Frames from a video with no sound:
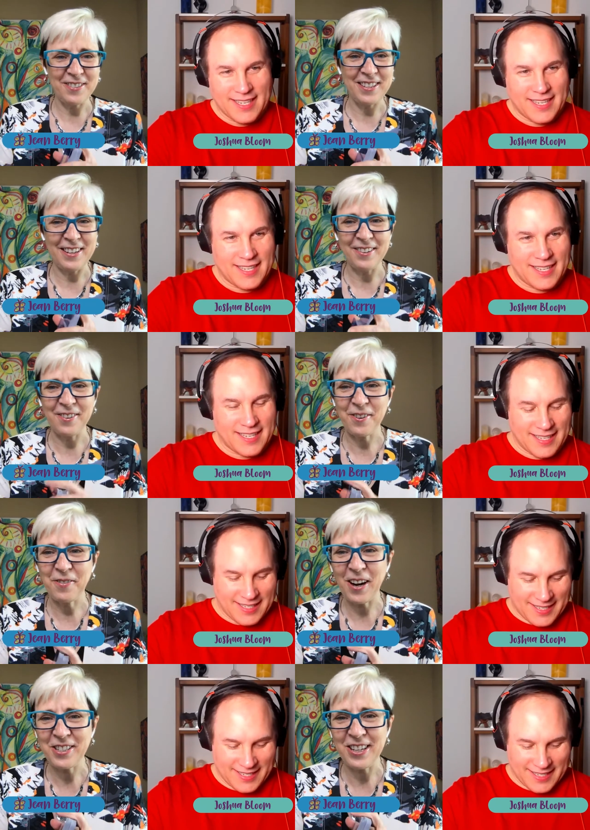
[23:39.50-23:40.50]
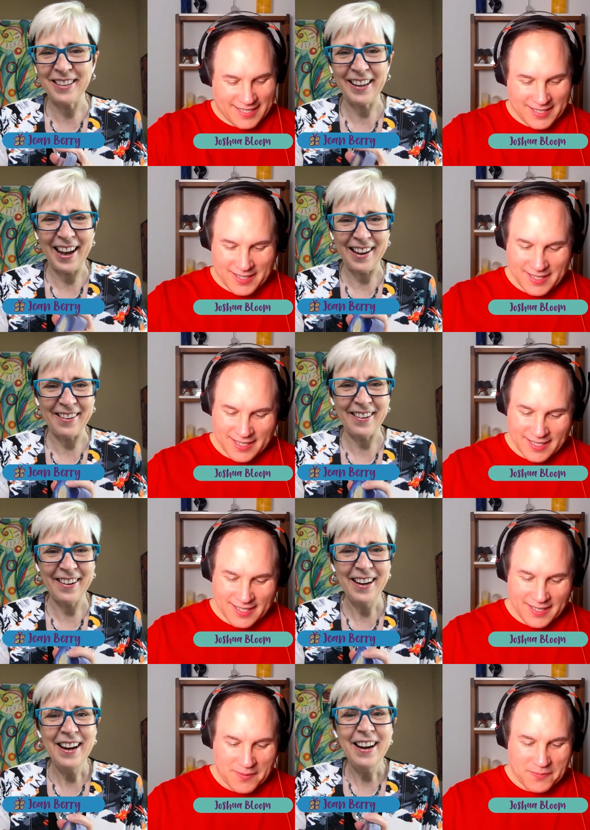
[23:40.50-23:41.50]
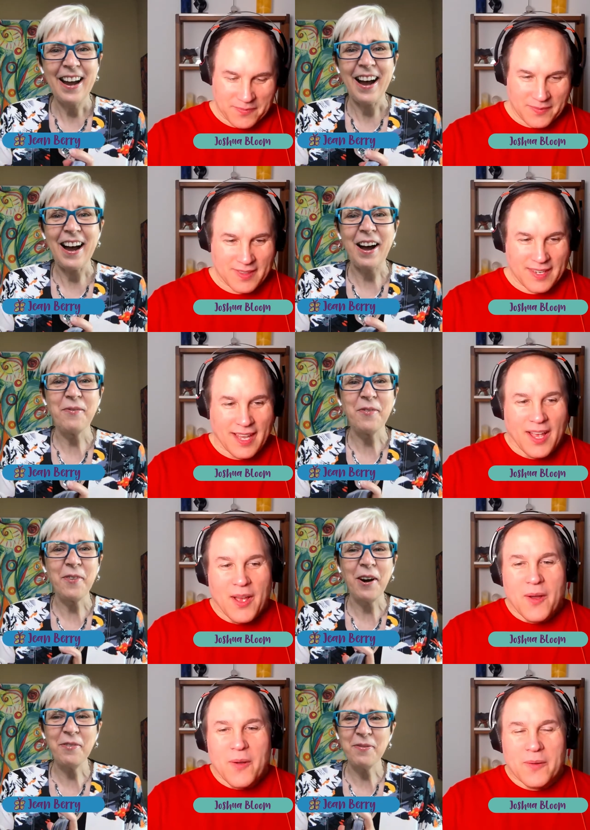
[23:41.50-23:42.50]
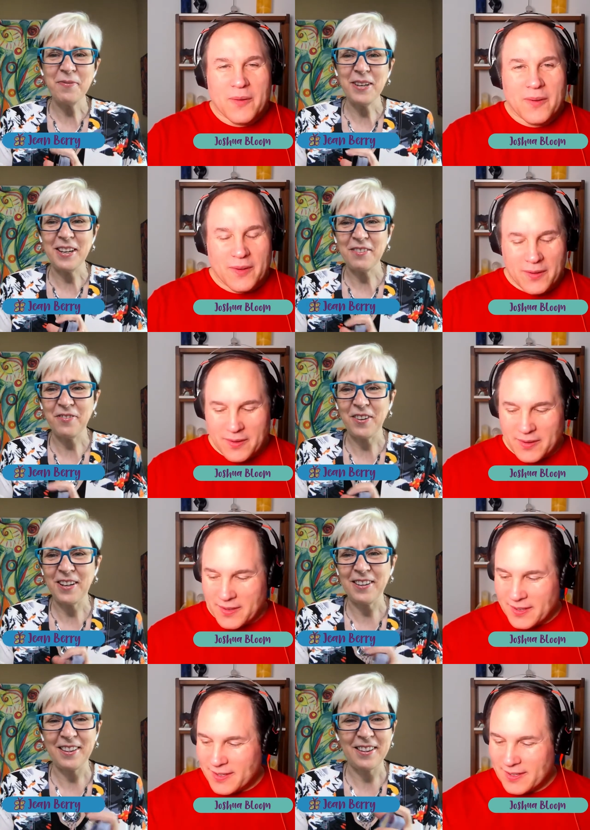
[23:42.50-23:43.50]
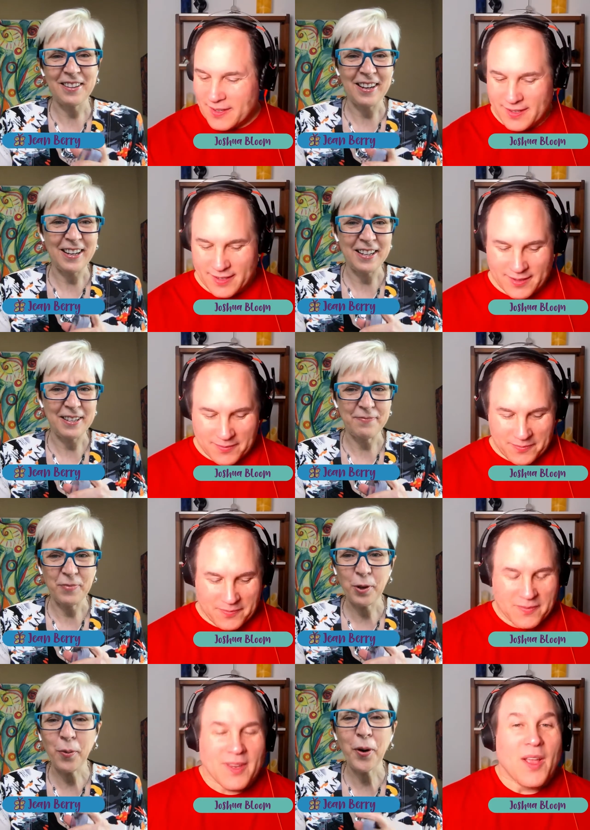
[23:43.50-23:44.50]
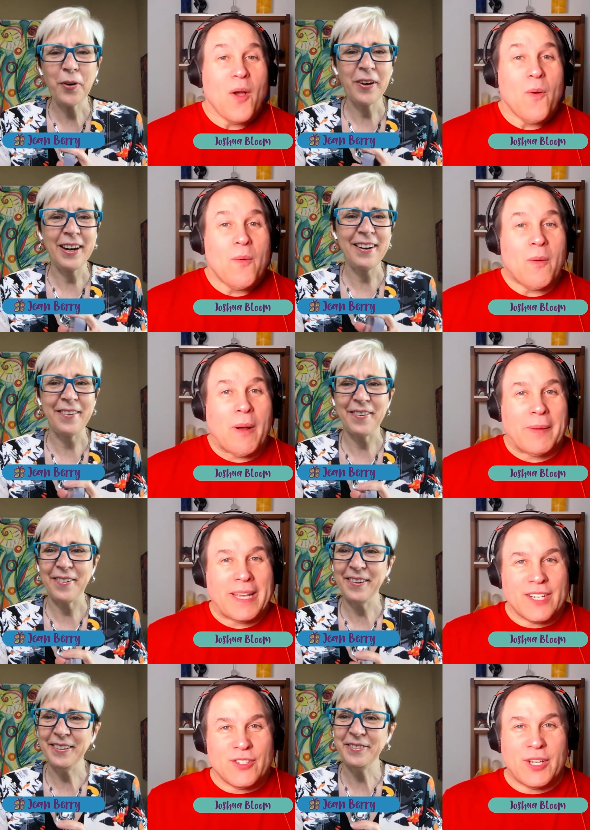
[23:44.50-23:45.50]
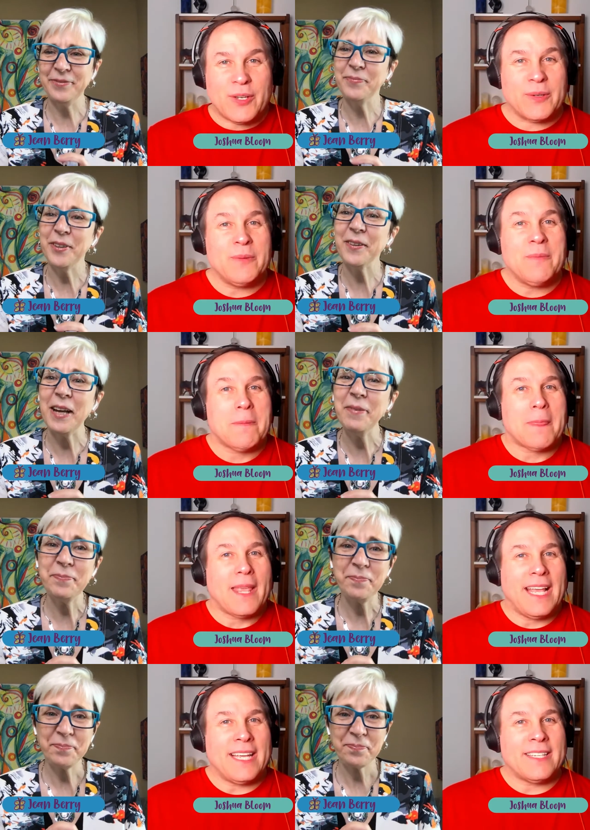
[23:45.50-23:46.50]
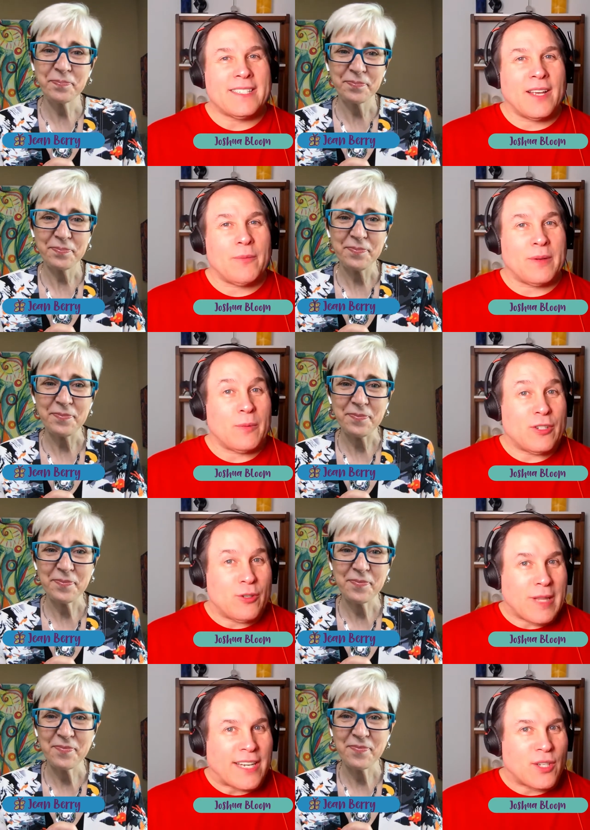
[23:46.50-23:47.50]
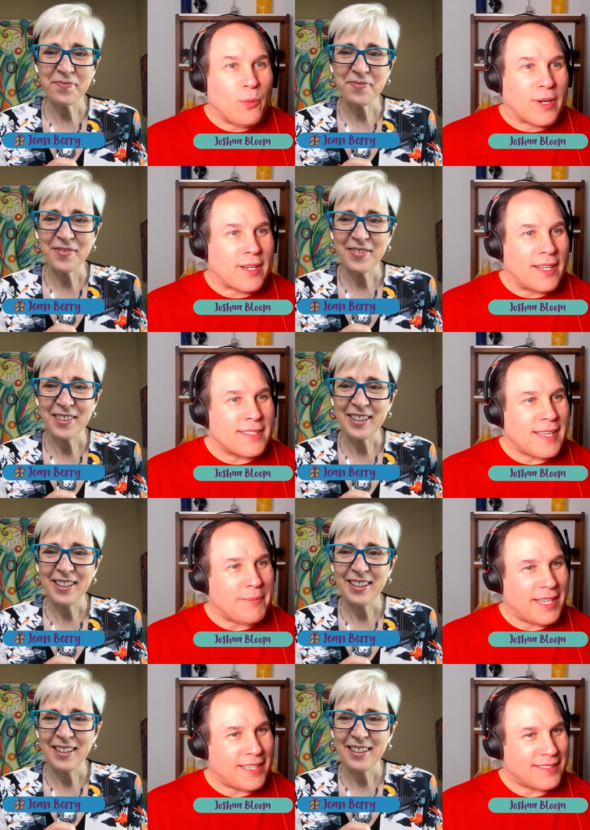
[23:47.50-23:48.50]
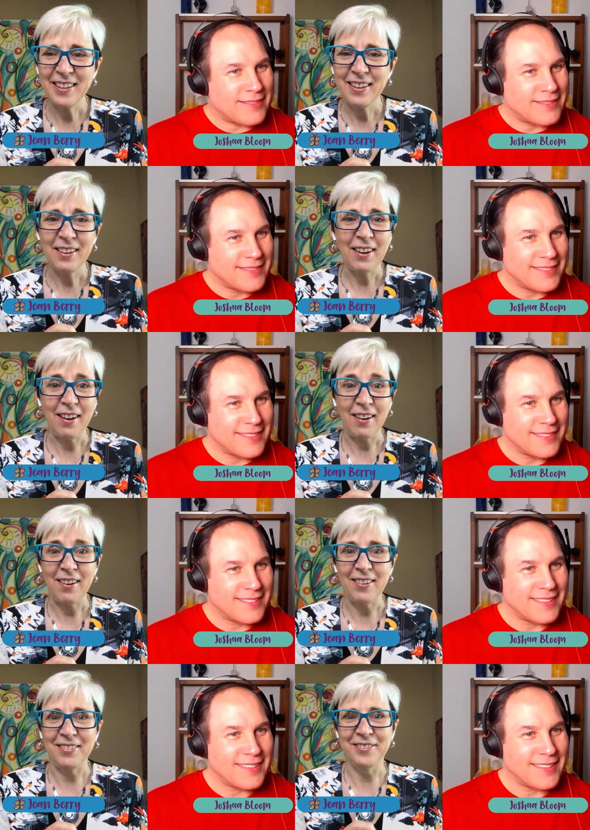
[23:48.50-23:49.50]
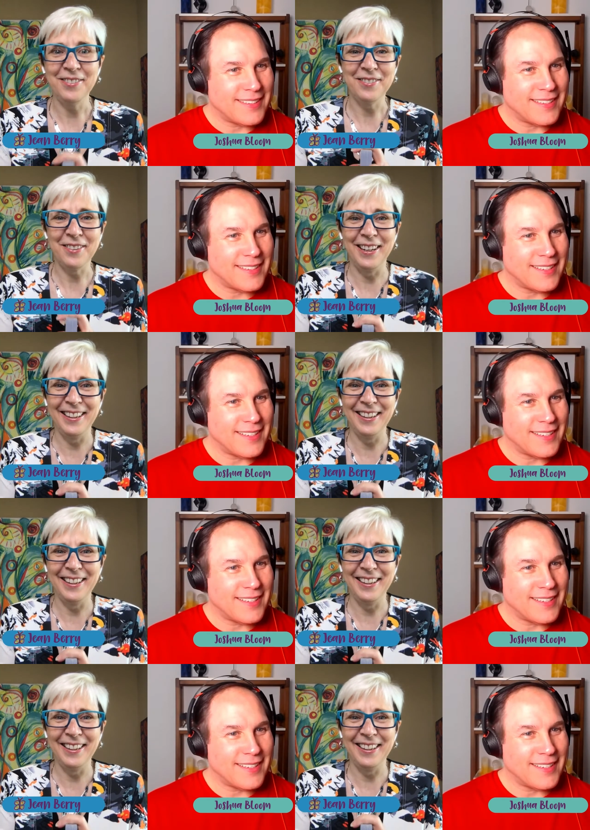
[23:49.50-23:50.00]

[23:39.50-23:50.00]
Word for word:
Speaker 1: who's here or watching later? um, what would be a fun um, query? Well, what or... we
Speaker 2: can do okay. is uh, w- would you like to work on something?
Speaker 1: Uh, ooh.